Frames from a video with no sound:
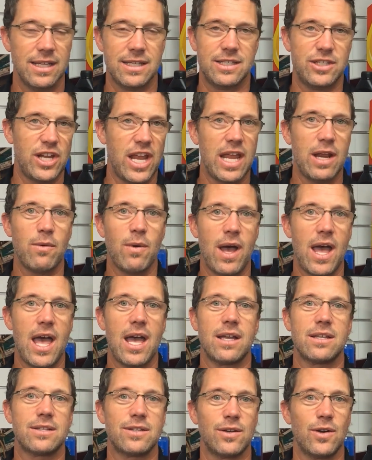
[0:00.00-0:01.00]
chain
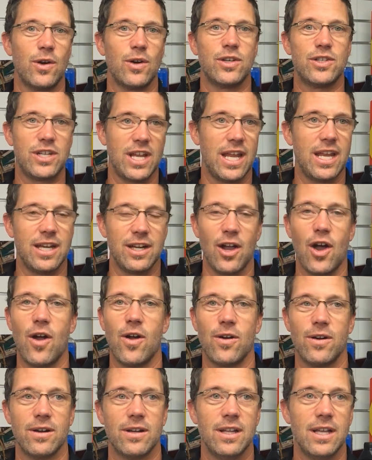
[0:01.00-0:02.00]
wax or chain
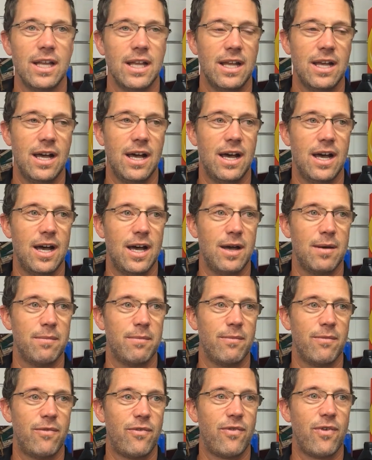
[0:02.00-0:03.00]
guard?
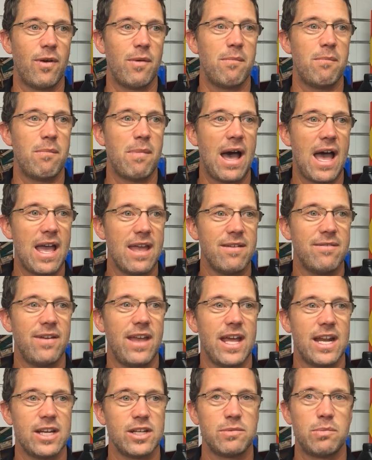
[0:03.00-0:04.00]
From my
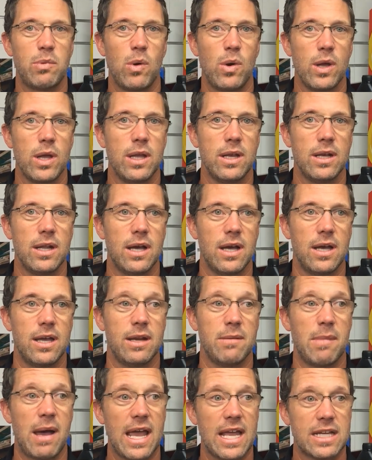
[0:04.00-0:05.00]
vantage point
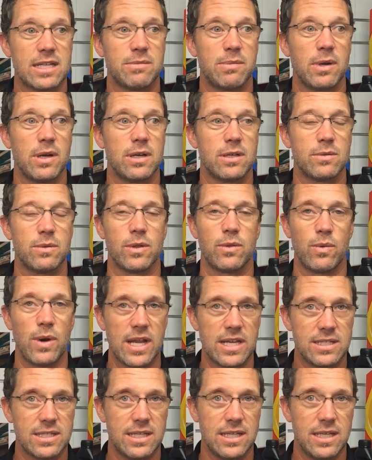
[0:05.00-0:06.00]
and my experience with
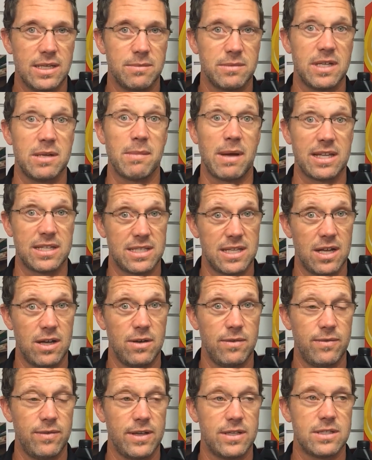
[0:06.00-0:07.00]
race teams and
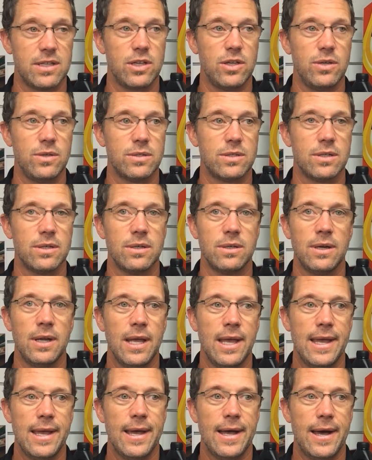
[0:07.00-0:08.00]
myself as a user,
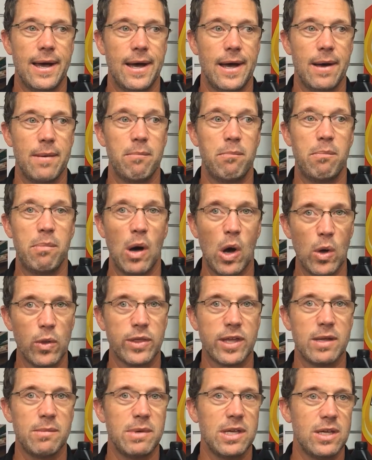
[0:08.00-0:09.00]

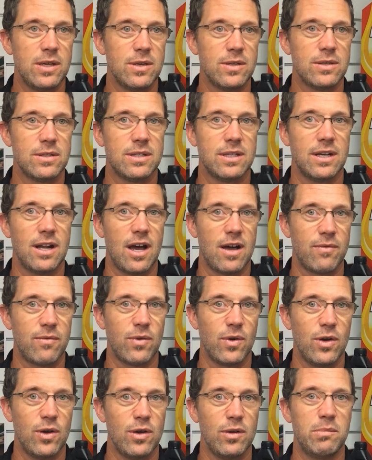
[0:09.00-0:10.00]
both can be used in
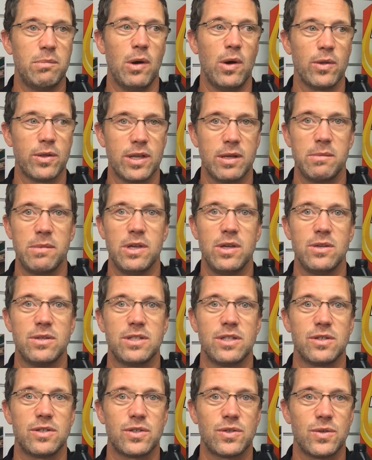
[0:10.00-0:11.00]
off-road, both can be
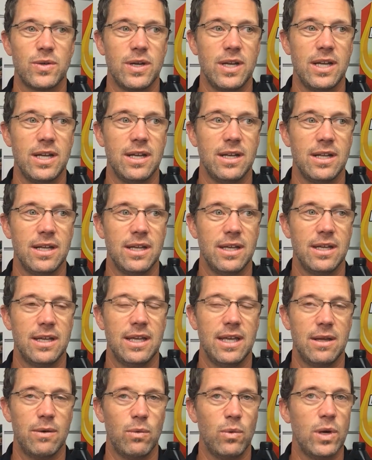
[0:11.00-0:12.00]
used as street.
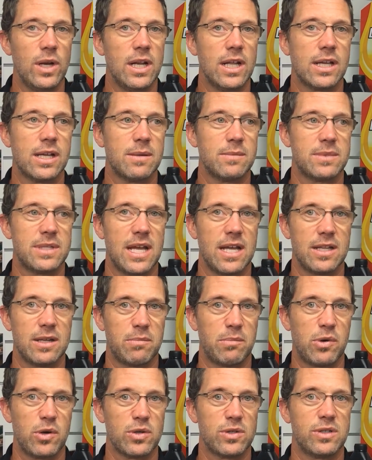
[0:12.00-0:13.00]
It really comes down
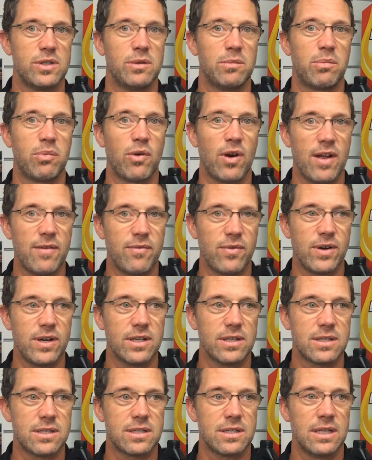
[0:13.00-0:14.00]
to personal
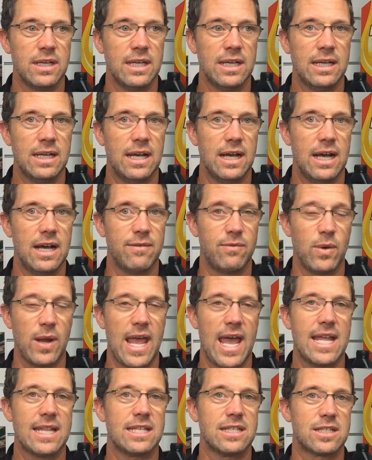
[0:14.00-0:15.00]
preference. If we
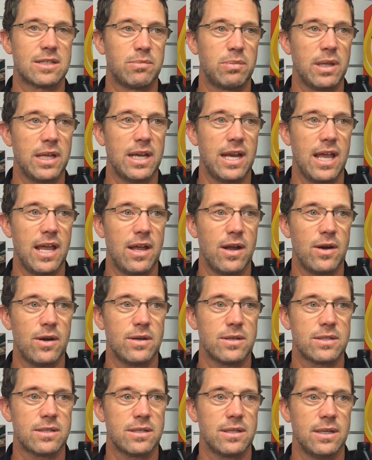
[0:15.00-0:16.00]
had the split
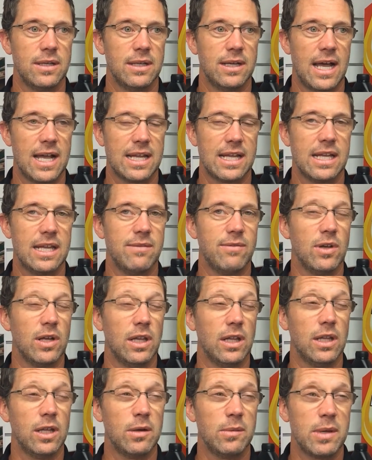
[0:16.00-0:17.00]
hairs, I can give you a
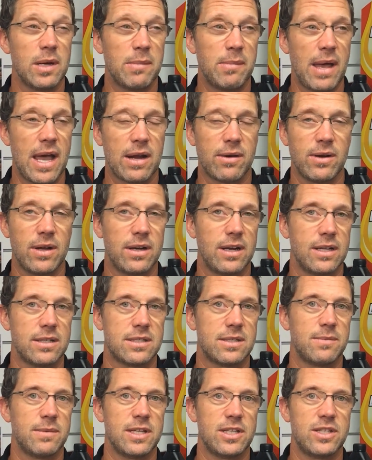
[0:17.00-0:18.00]
little bit of background on
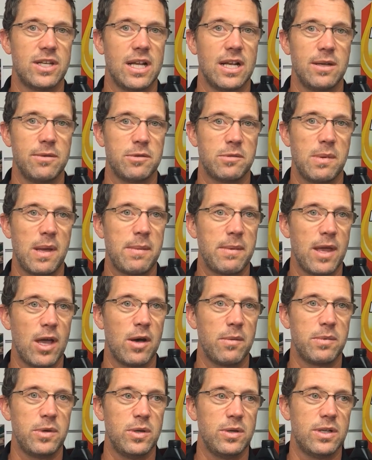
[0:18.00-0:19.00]
some of the chain lubes, maybe
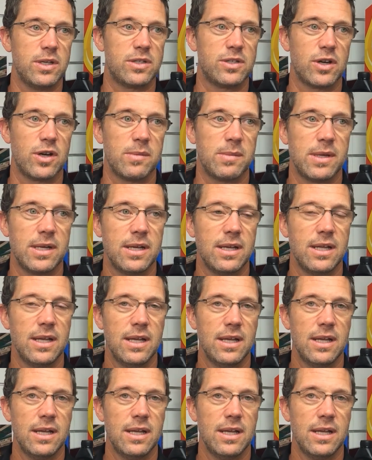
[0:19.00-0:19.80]
help you determine